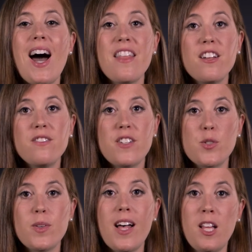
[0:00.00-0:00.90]
Other
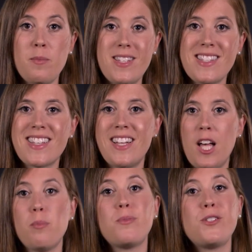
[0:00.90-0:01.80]
visual elements can
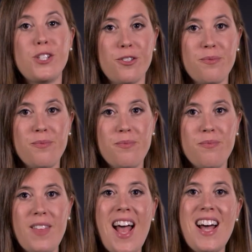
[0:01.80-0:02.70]
help too.
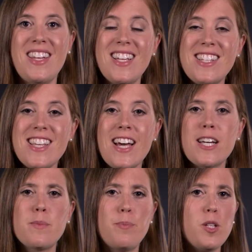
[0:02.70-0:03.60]
An
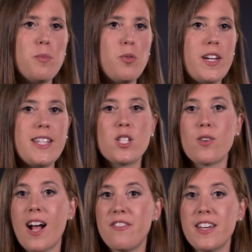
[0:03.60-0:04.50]
index, bullet points,
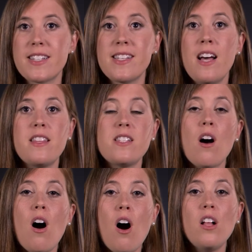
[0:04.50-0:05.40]
graphics, these
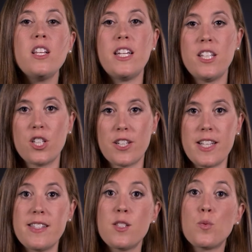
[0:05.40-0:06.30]
all
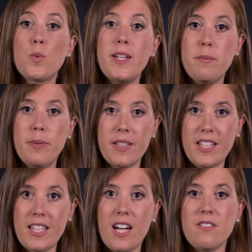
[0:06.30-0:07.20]
increase the
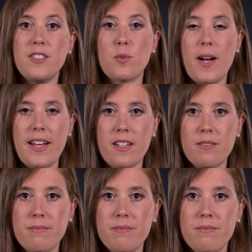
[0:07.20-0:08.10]
readability of your writing.